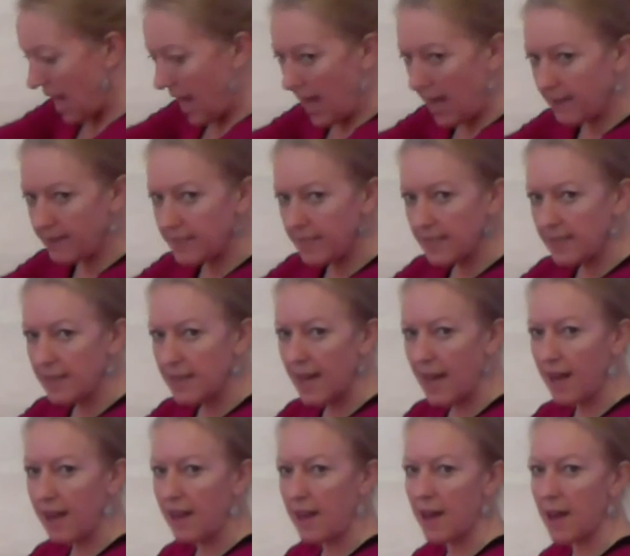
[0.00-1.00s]
And
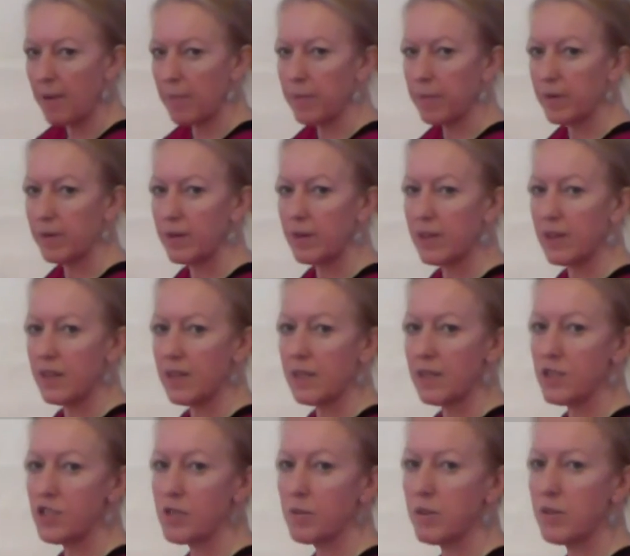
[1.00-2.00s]
inhale up
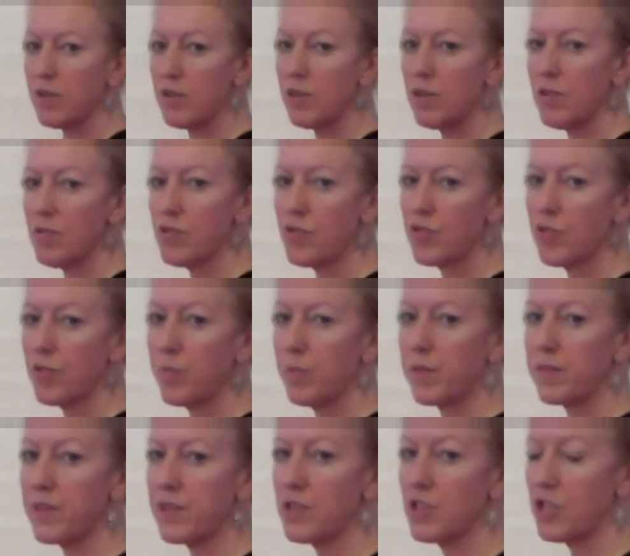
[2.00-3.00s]
to a neutral
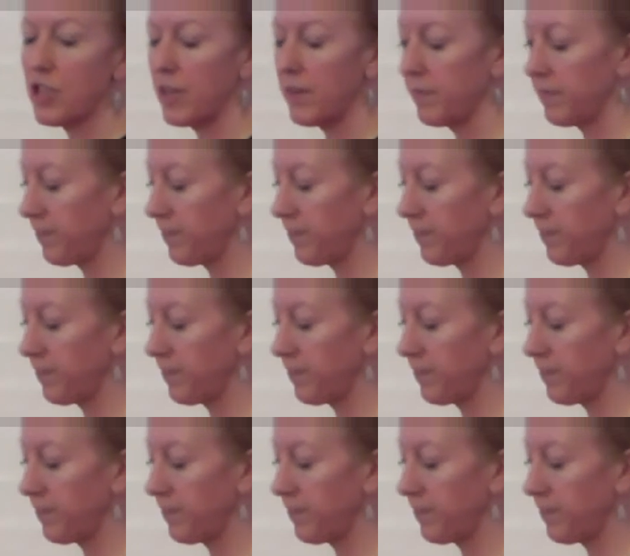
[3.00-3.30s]
position,